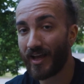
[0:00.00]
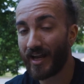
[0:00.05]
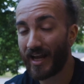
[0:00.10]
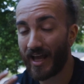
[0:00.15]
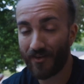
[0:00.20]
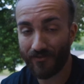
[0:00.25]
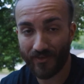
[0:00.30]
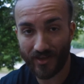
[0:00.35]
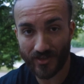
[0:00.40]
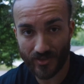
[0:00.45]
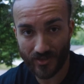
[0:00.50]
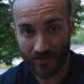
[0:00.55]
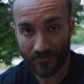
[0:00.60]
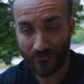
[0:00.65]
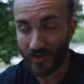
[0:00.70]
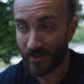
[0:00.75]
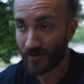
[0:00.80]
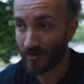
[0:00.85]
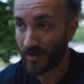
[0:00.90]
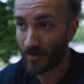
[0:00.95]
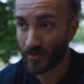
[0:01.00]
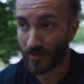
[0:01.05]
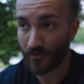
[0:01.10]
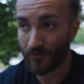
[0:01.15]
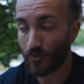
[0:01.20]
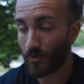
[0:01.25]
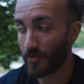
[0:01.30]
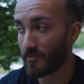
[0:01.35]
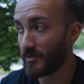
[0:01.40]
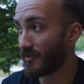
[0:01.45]
and I eventually figured out the
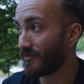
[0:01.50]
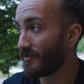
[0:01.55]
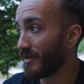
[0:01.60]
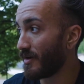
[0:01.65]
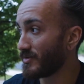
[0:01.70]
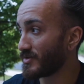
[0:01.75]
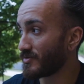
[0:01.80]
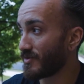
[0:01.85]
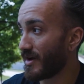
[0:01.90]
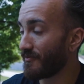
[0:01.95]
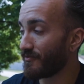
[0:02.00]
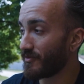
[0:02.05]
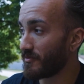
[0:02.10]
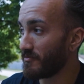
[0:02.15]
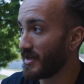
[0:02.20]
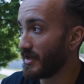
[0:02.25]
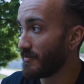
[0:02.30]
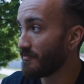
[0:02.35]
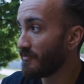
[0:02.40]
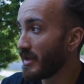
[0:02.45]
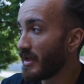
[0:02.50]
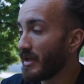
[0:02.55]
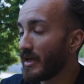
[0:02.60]
formula that was right for me.